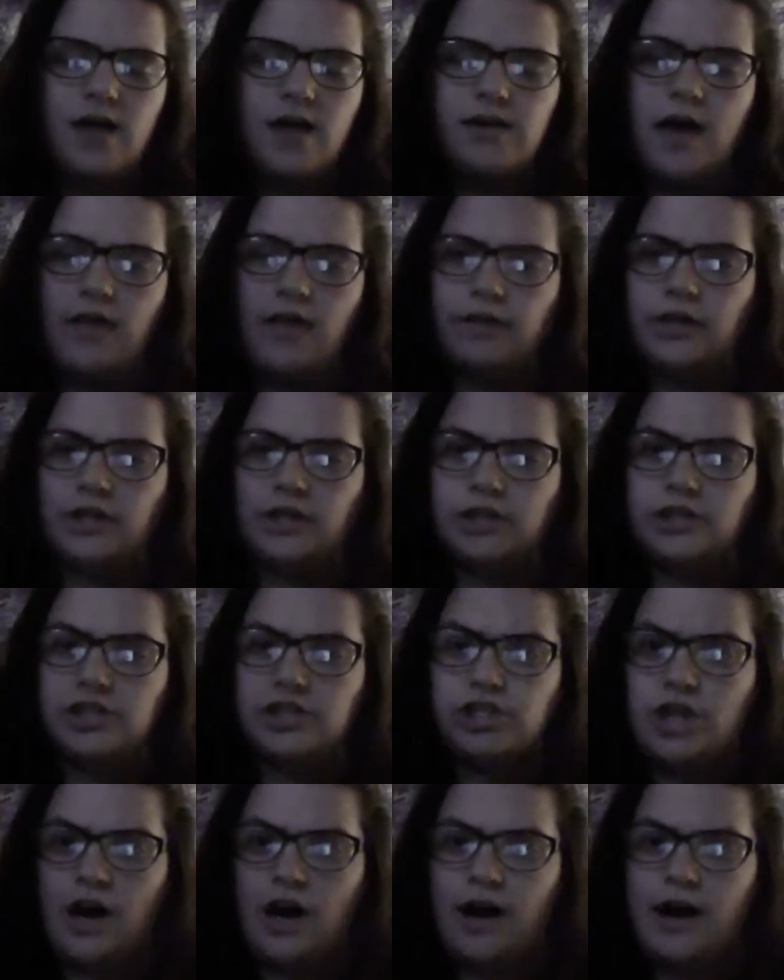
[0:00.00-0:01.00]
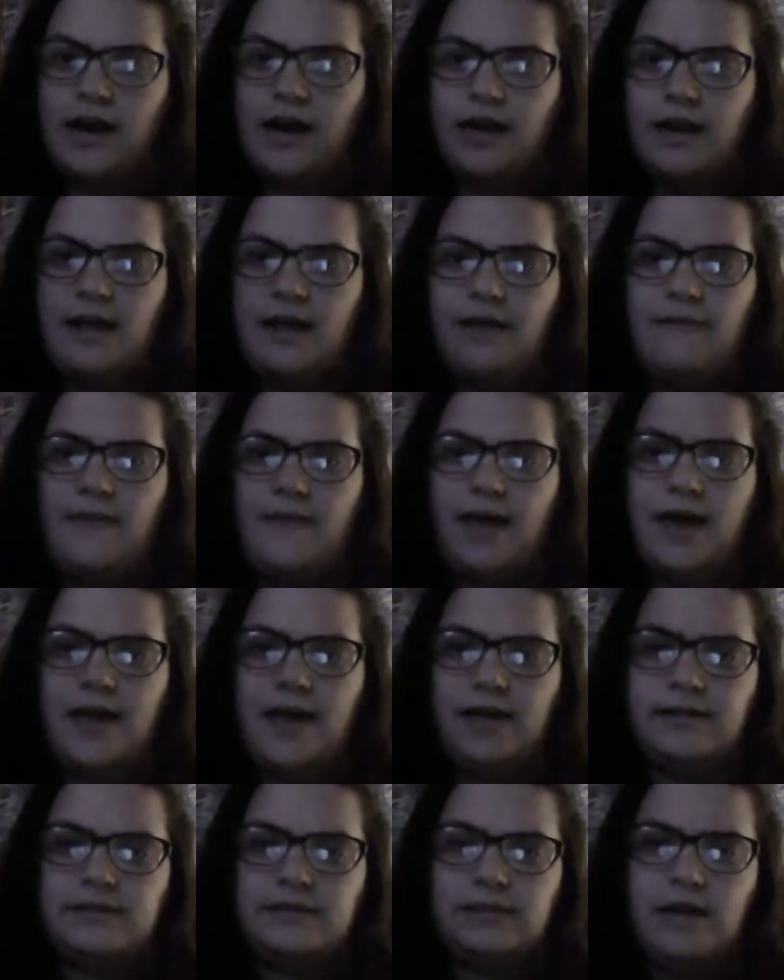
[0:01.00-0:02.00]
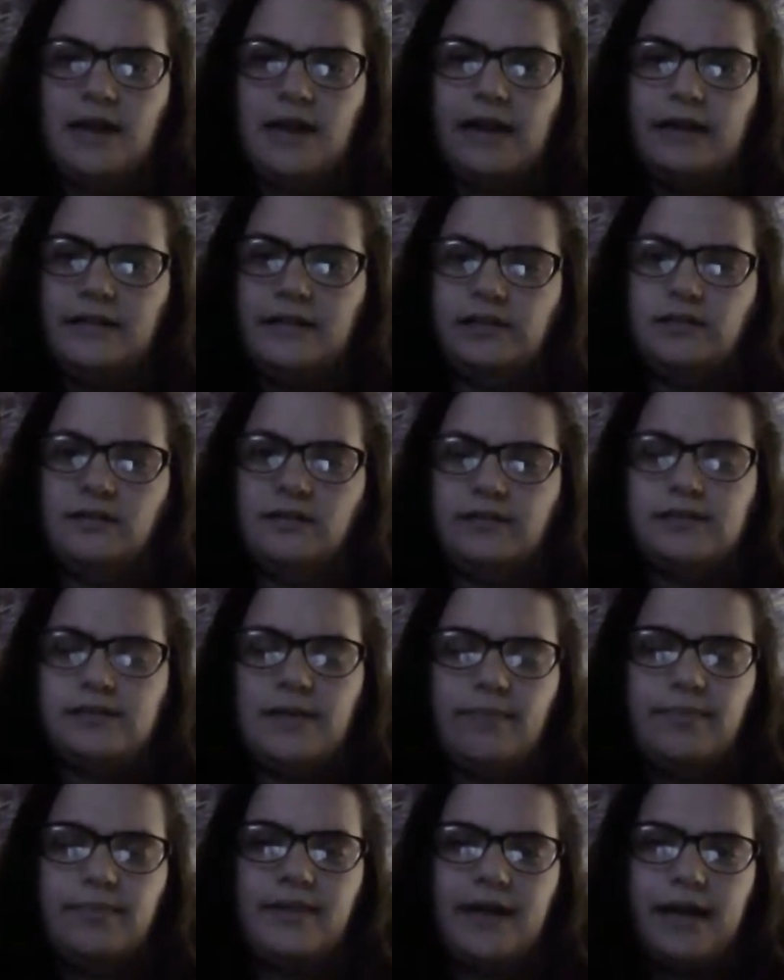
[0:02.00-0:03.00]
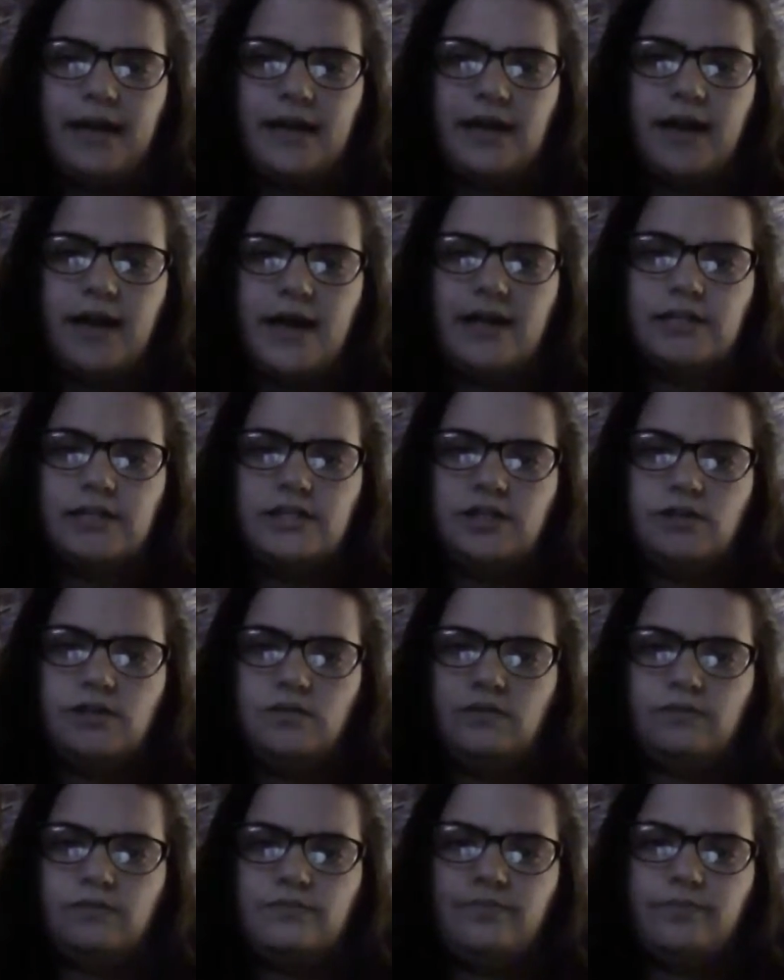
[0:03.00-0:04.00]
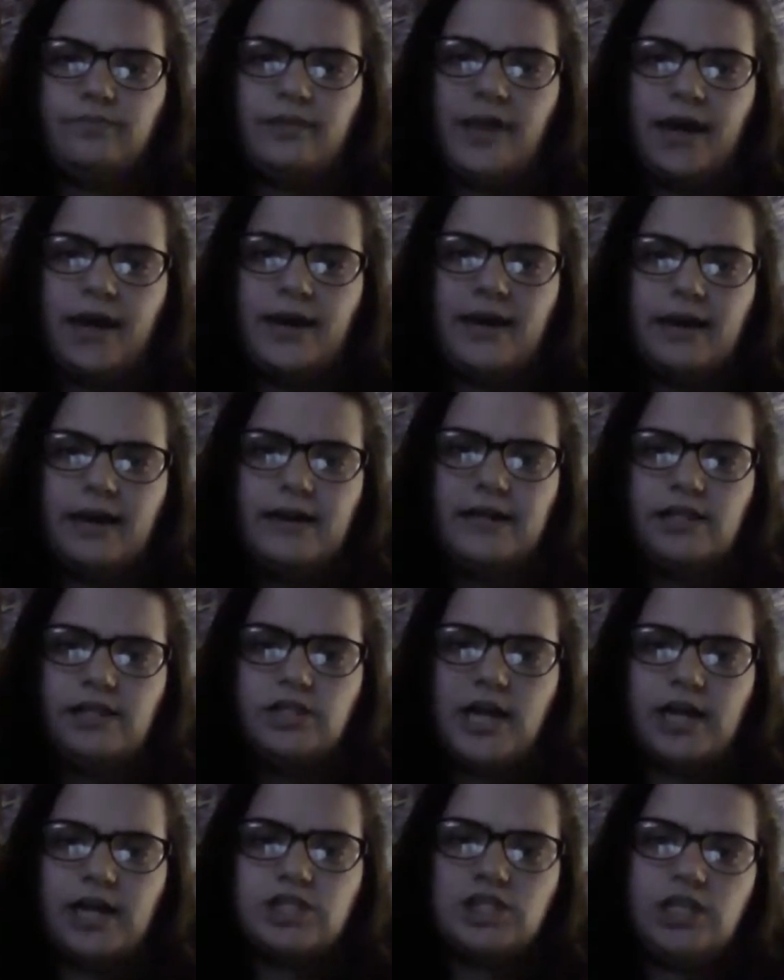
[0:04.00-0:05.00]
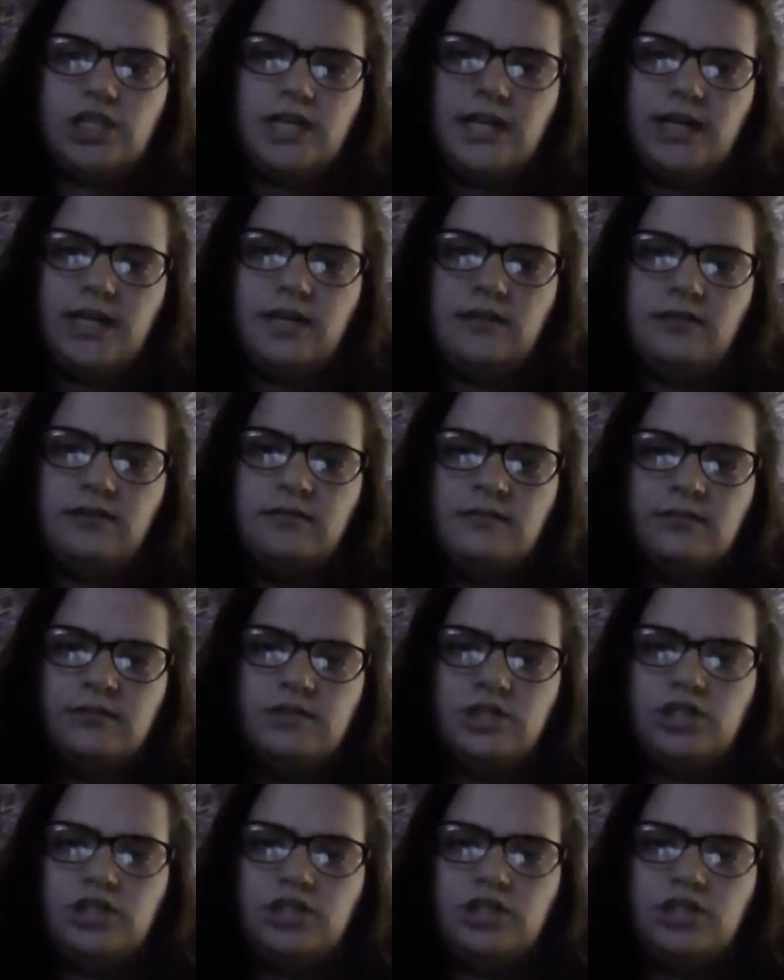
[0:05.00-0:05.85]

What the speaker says: another shot, and then something into like an injection,